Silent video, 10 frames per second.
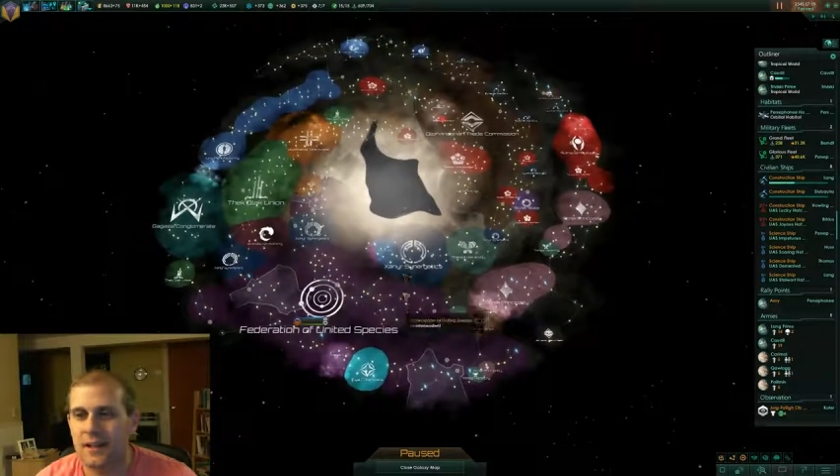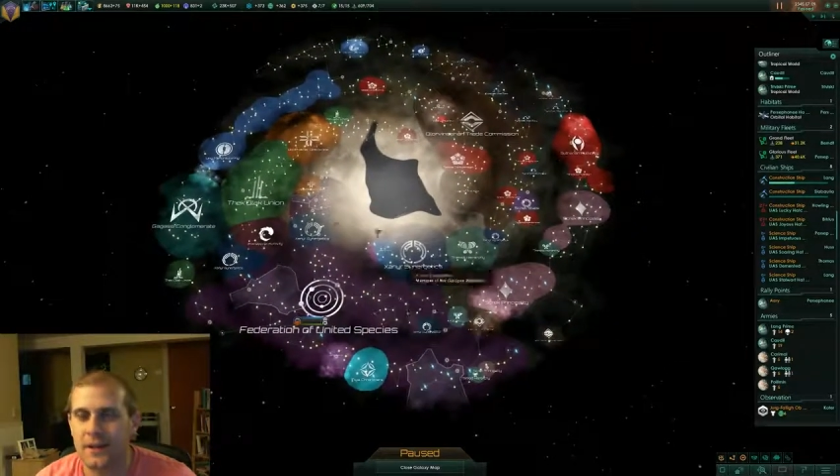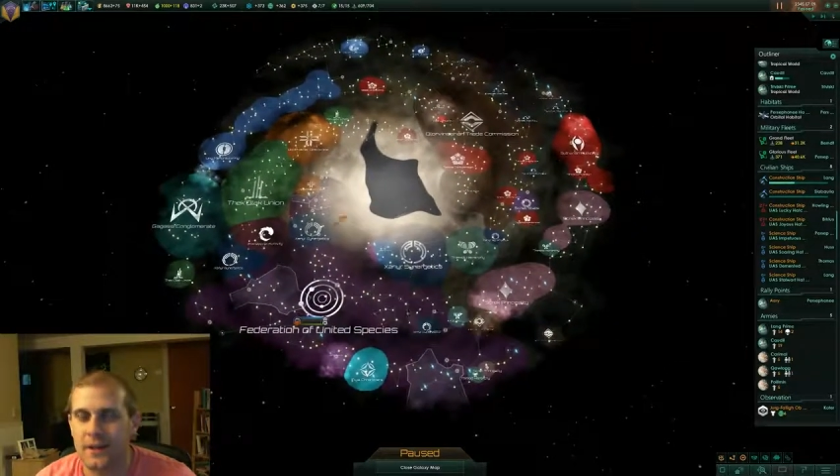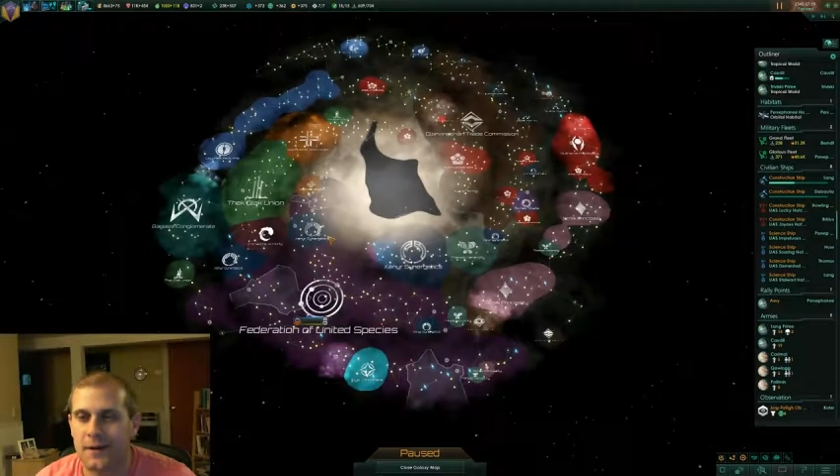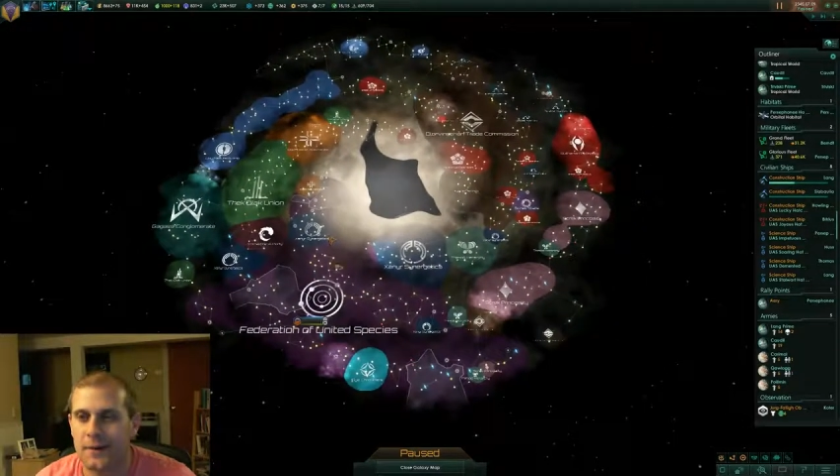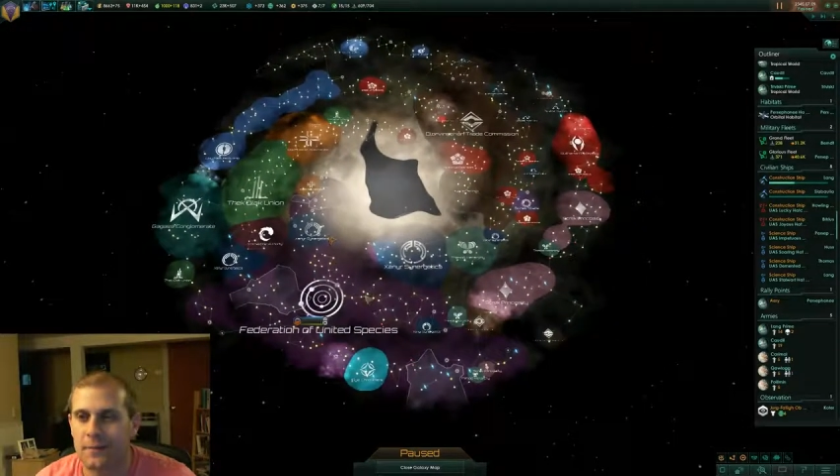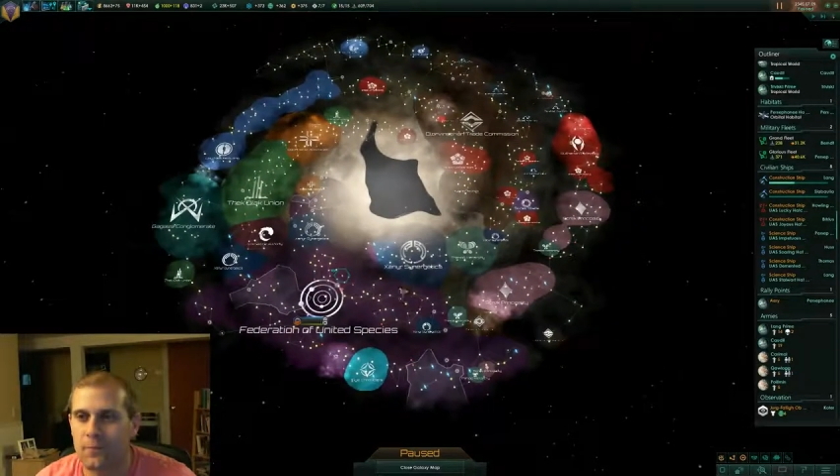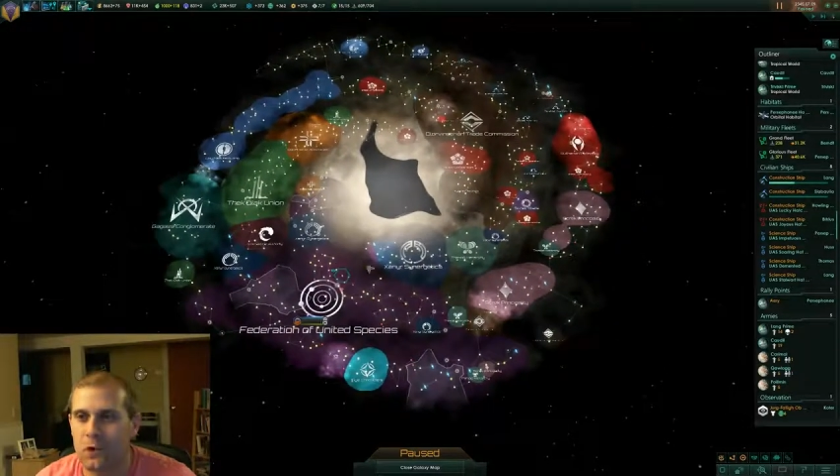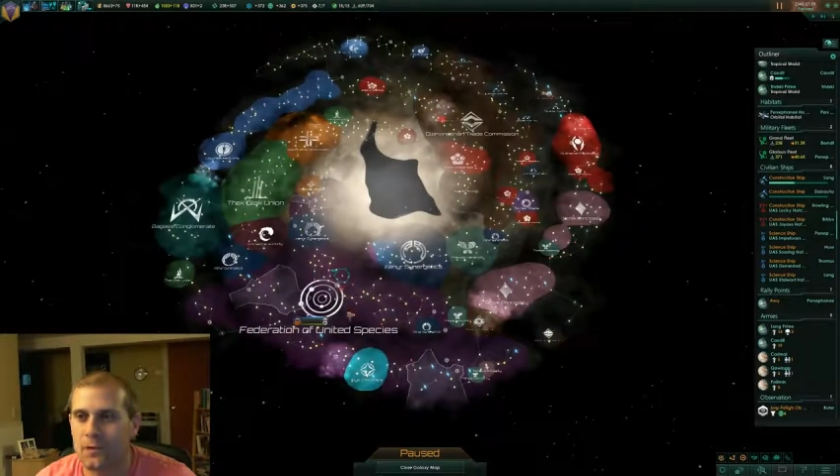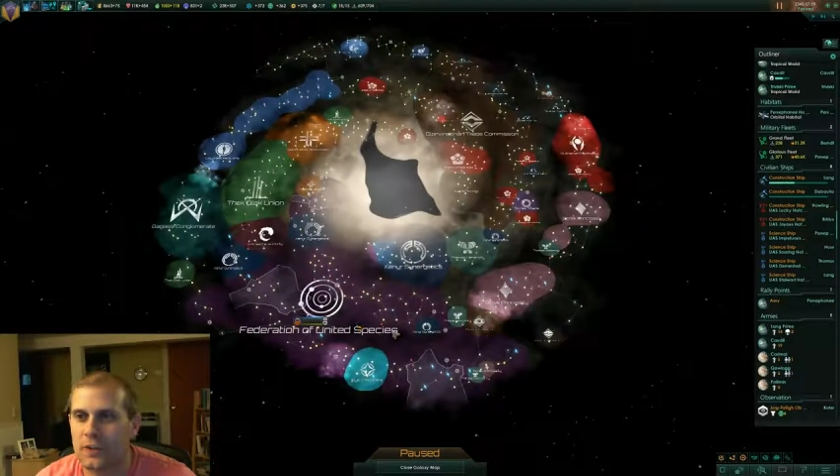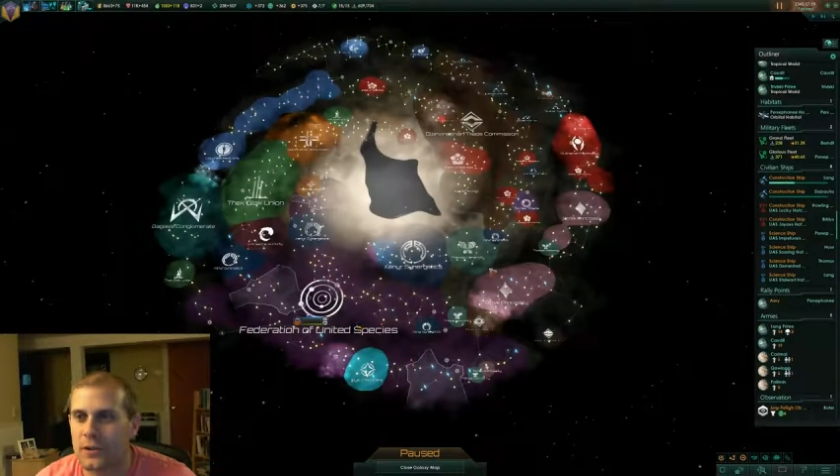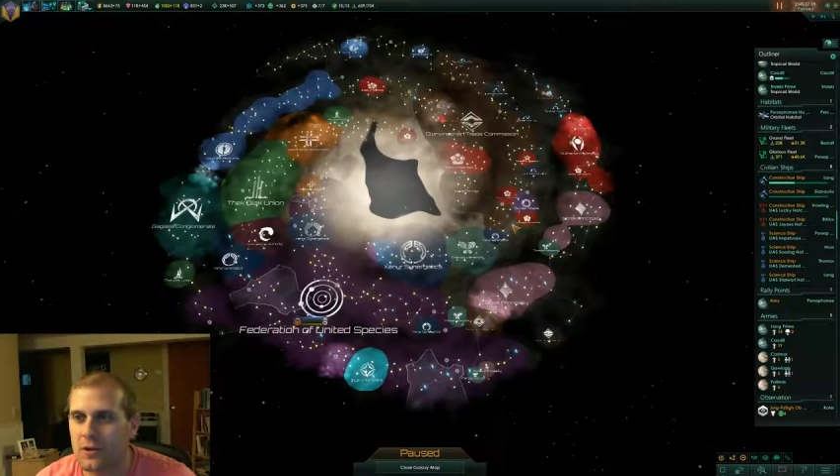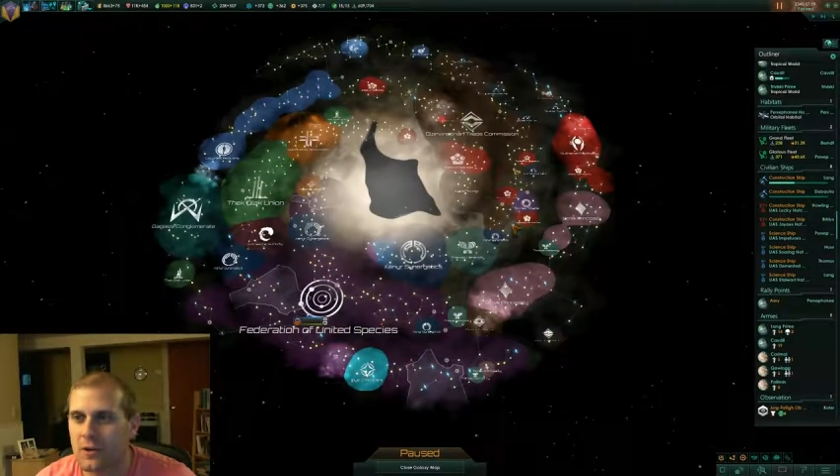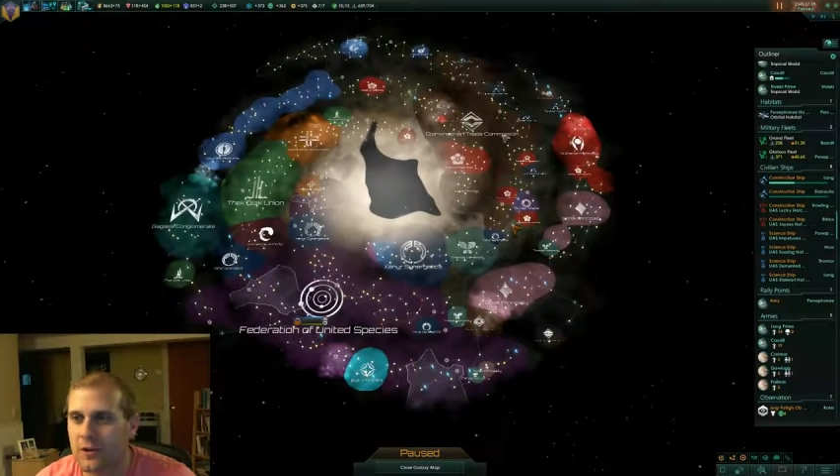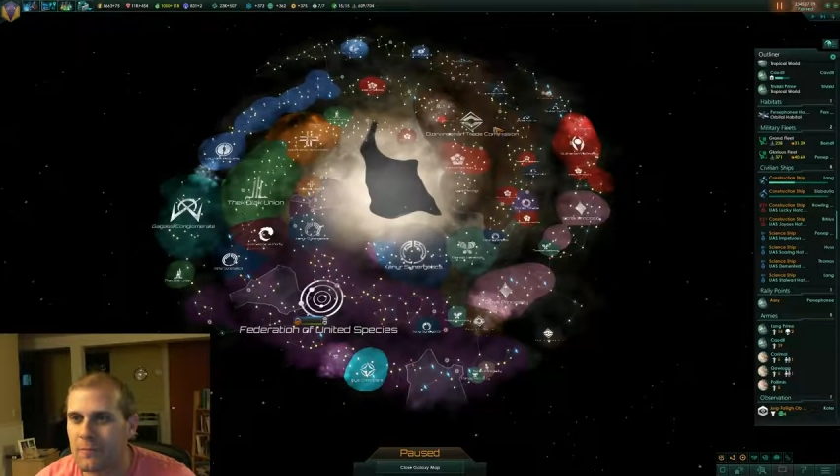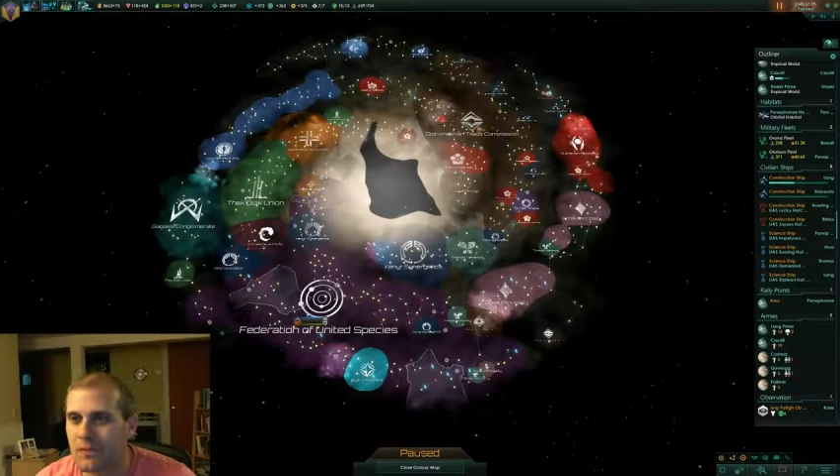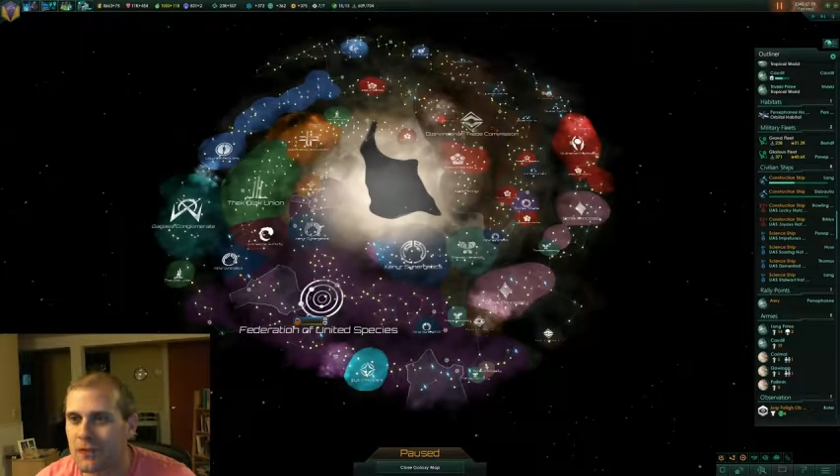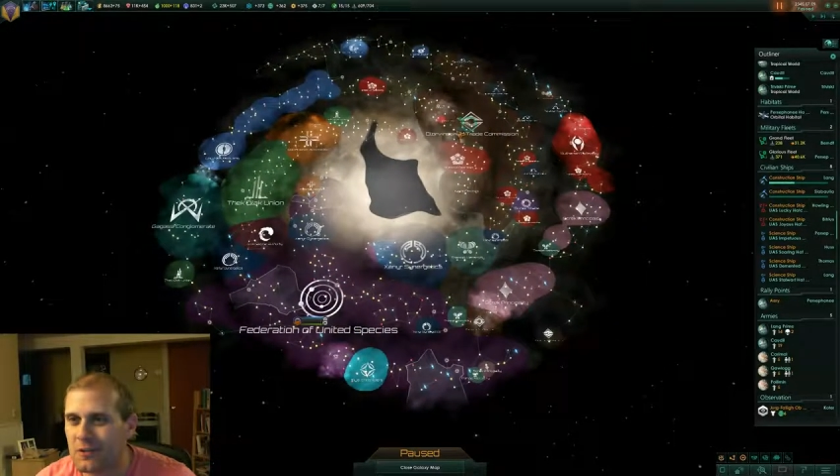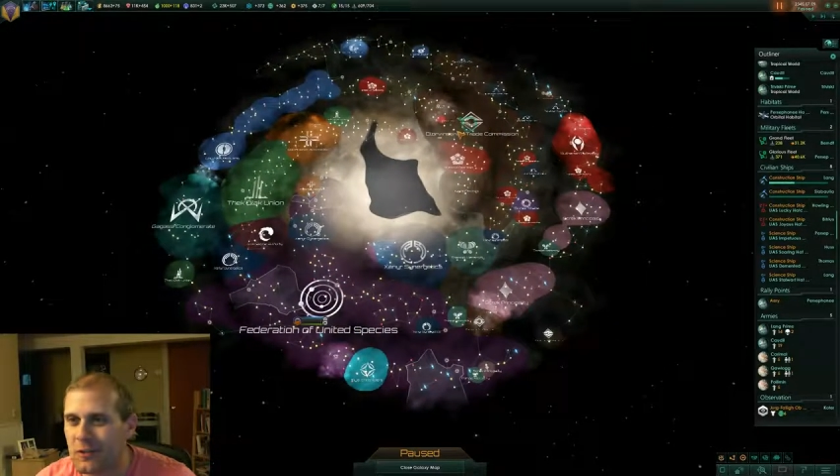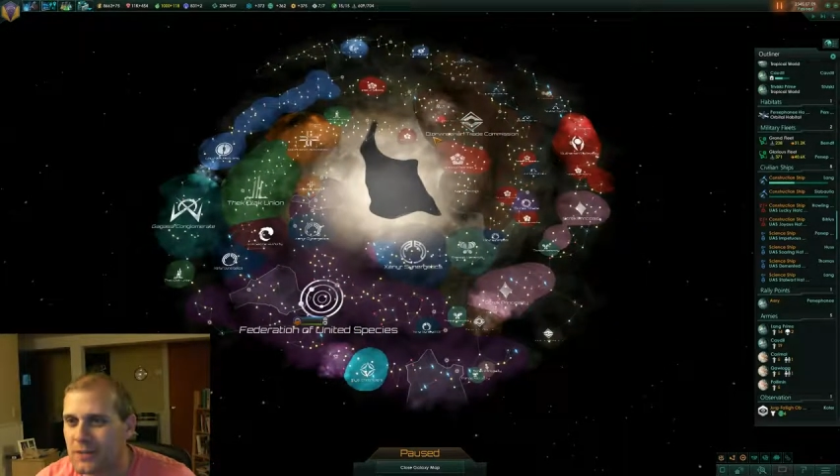Um, holding our own. I'm a
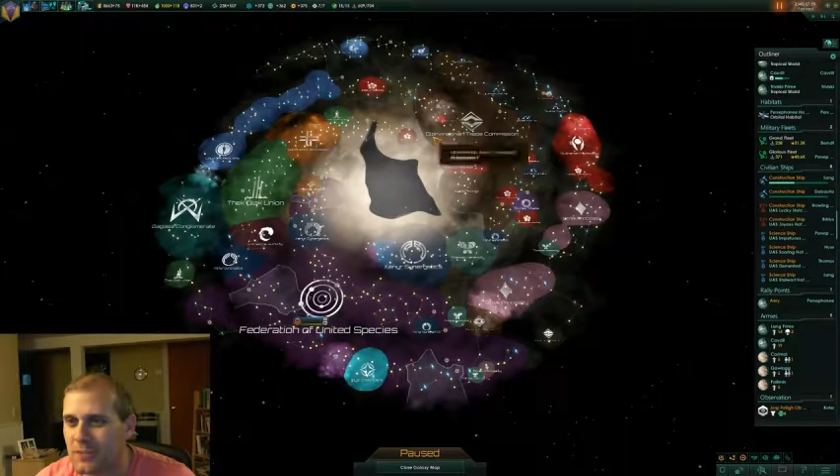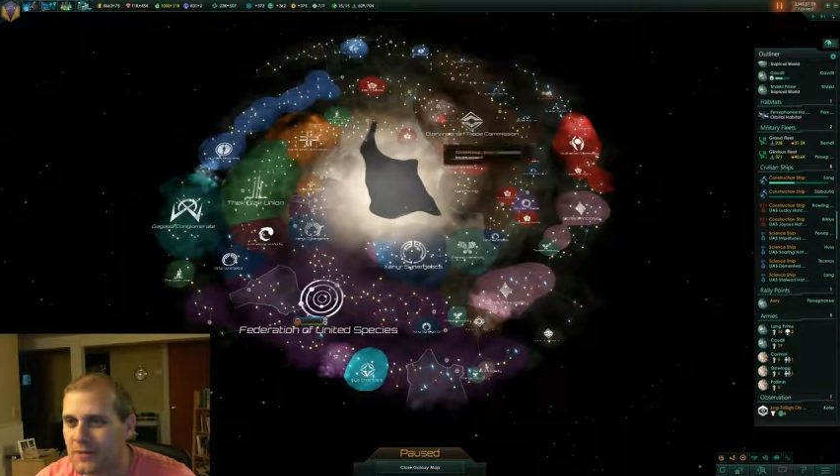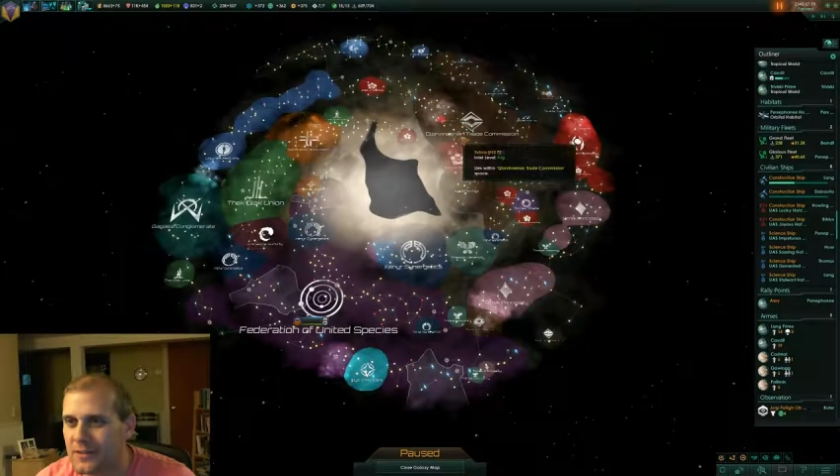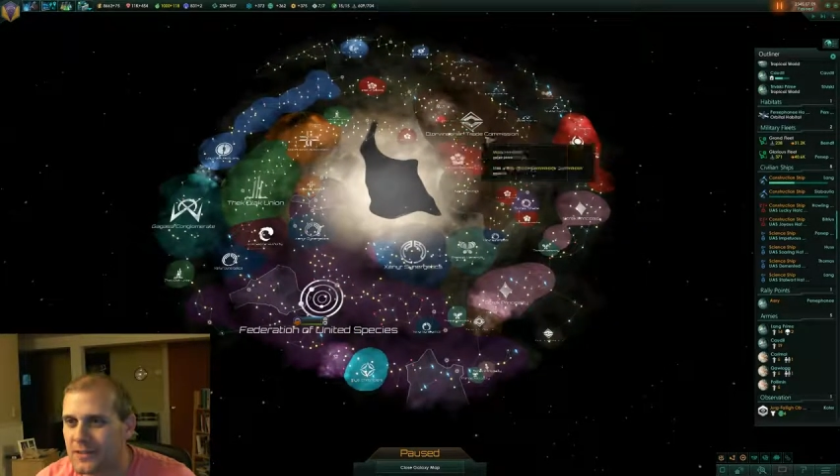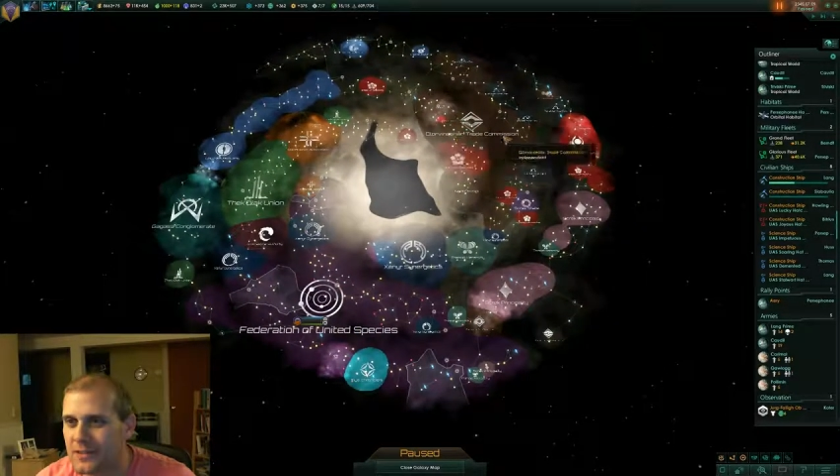little worried about this